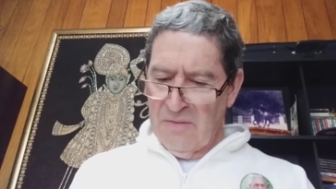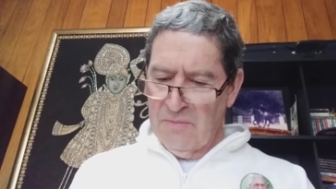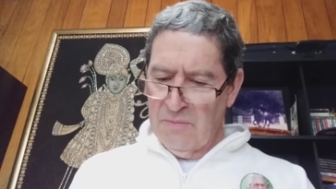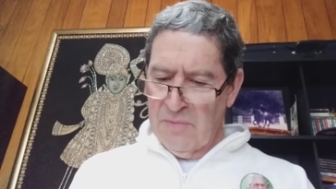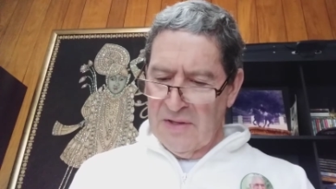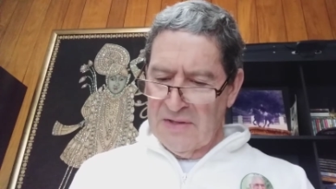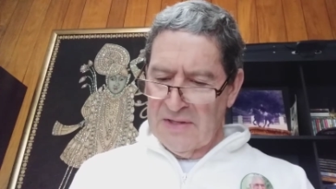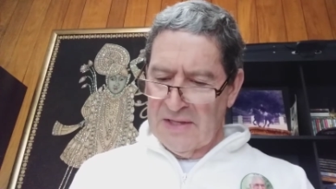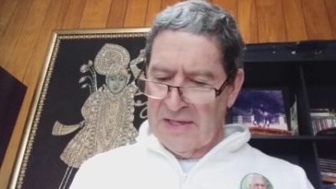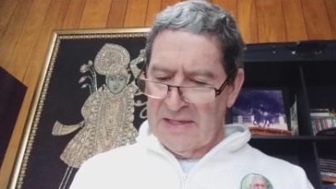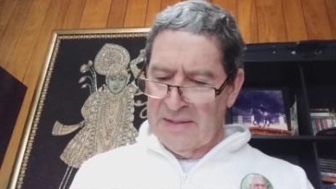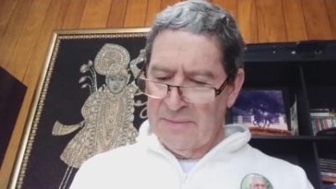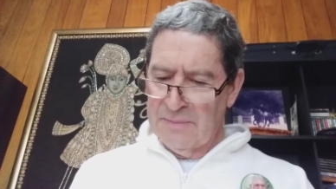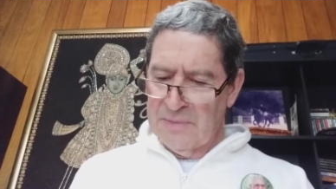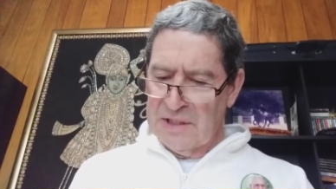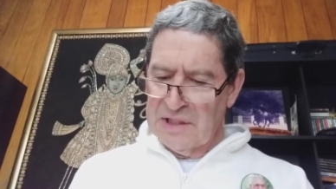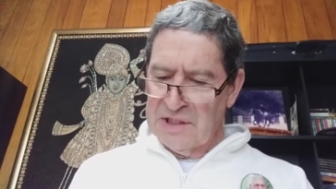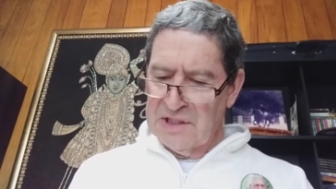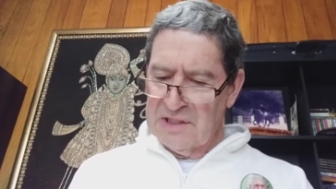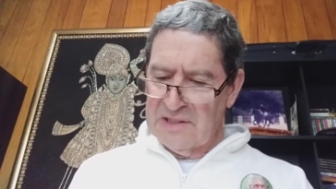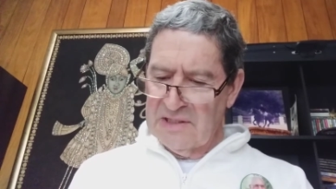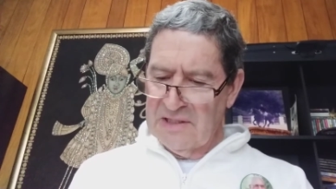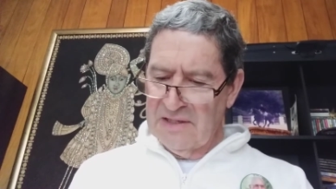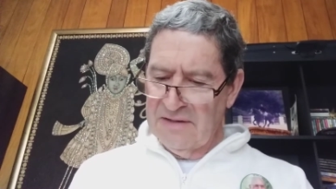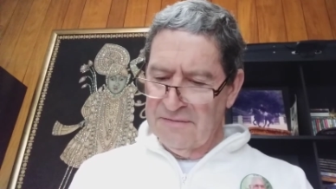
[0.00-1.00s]
May that
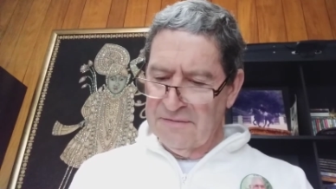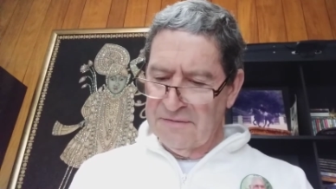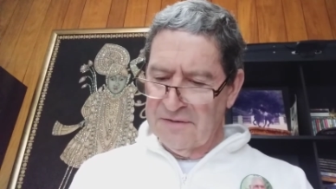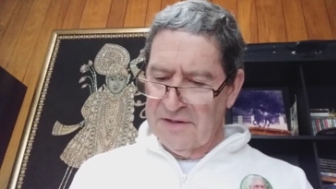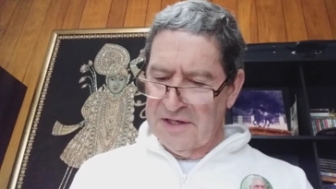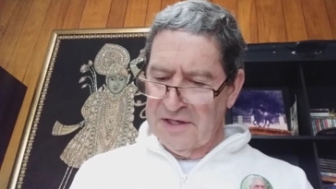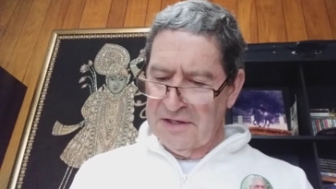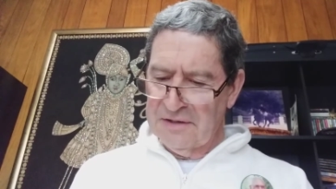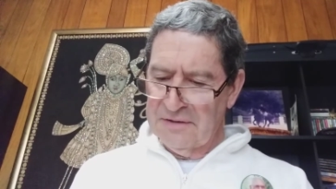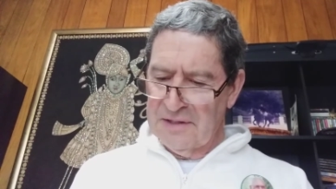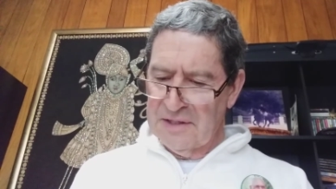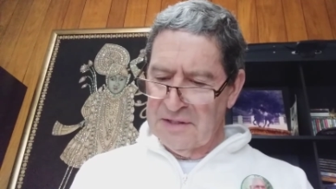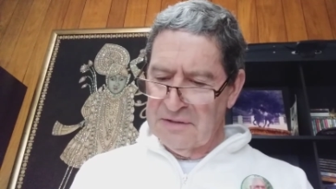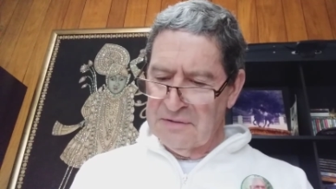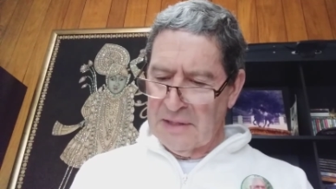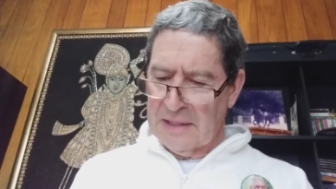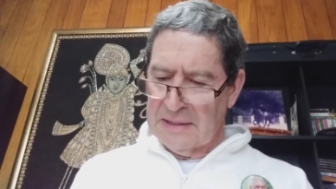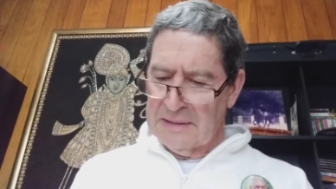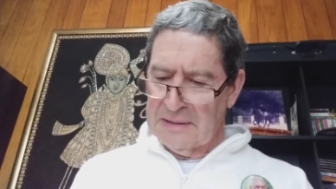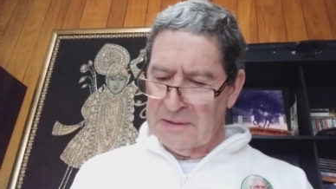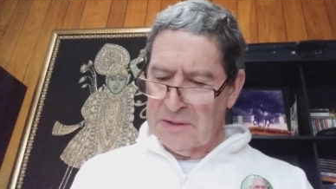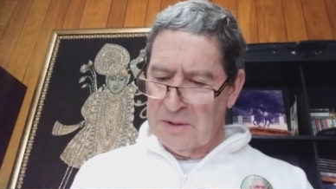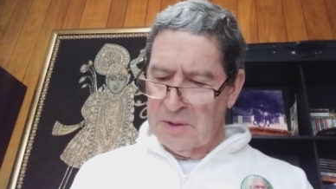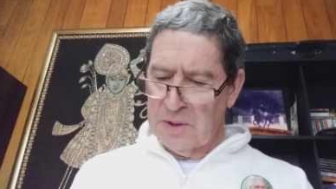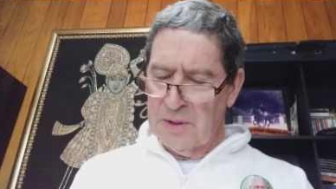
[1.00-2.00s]
immensely fragrant
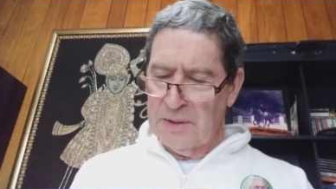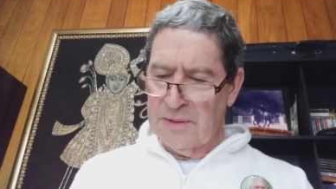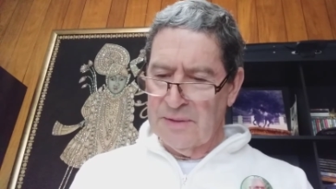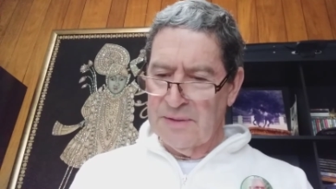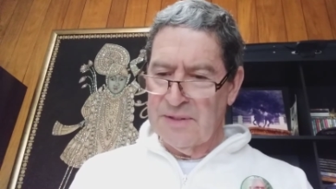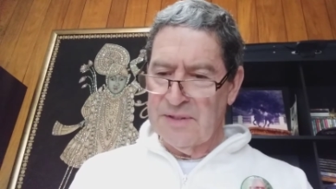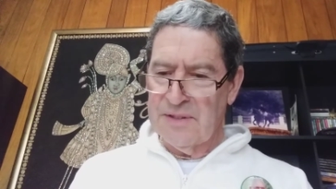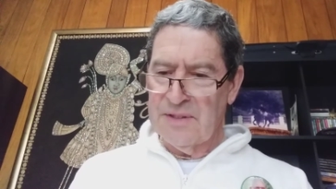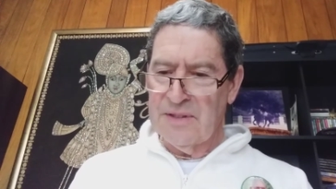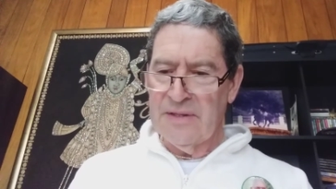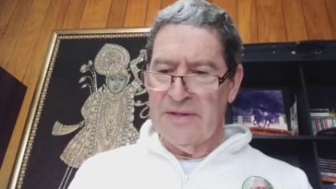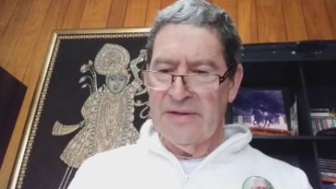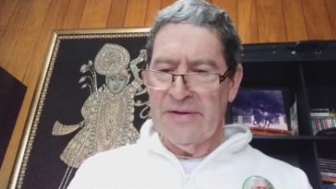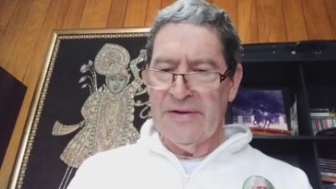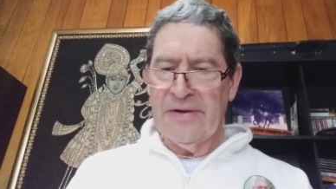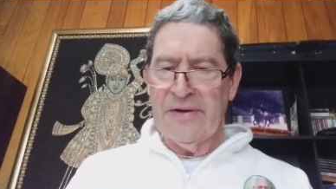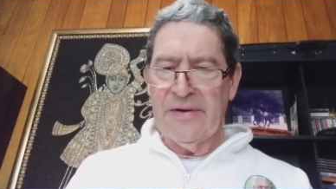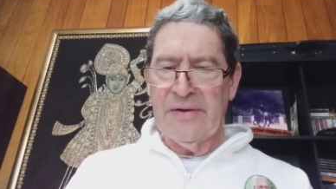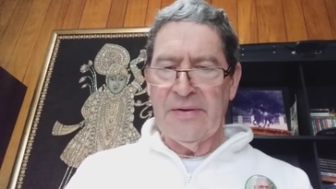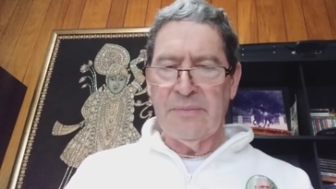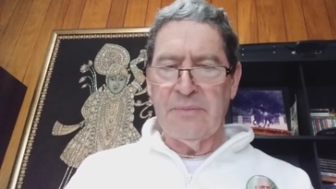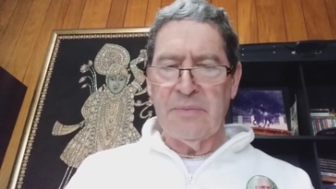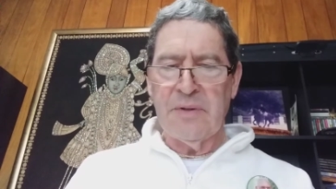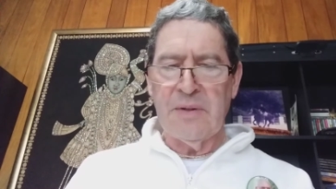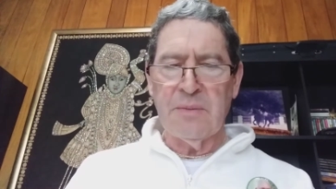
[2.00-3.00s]
Radha Kund
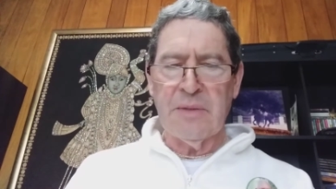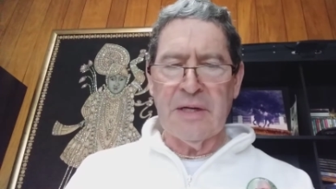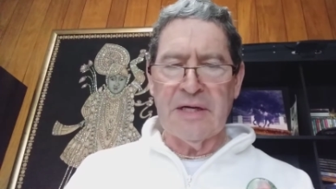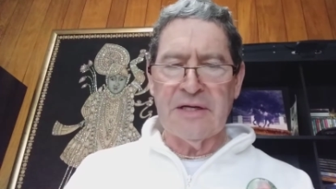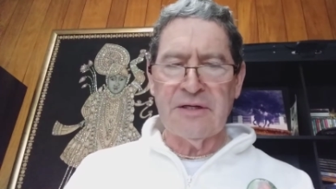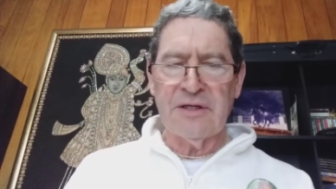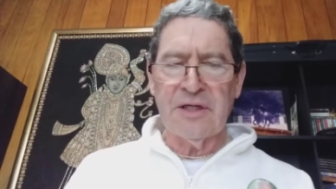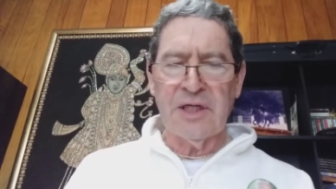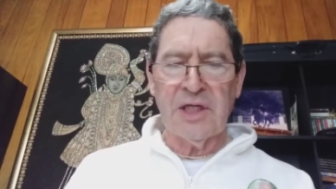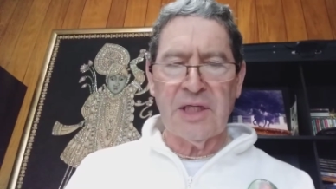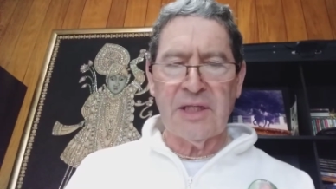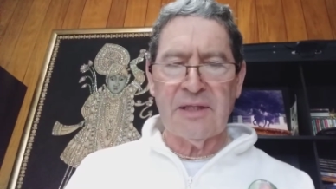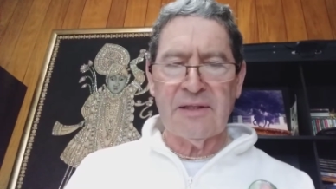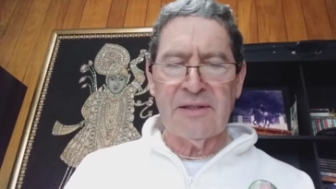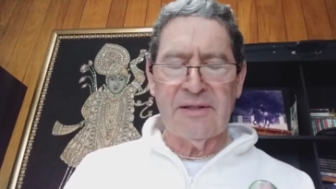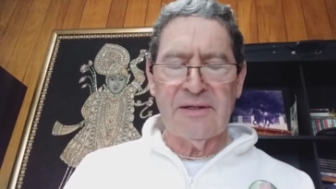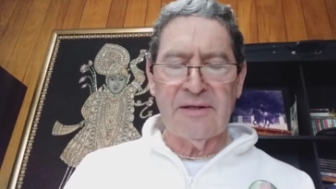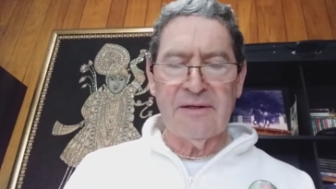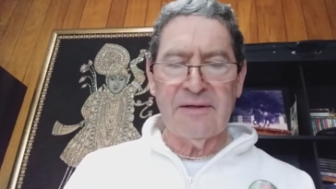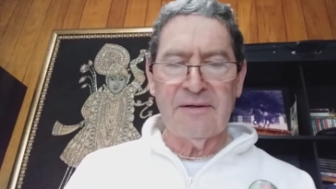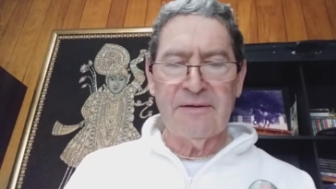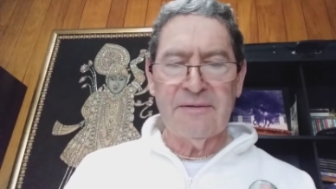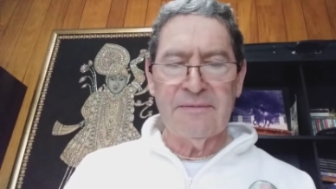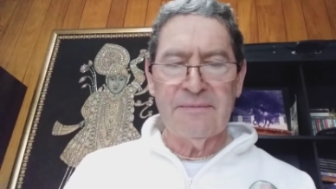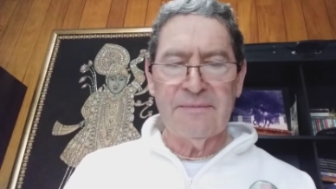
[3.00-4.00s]
be my shelter.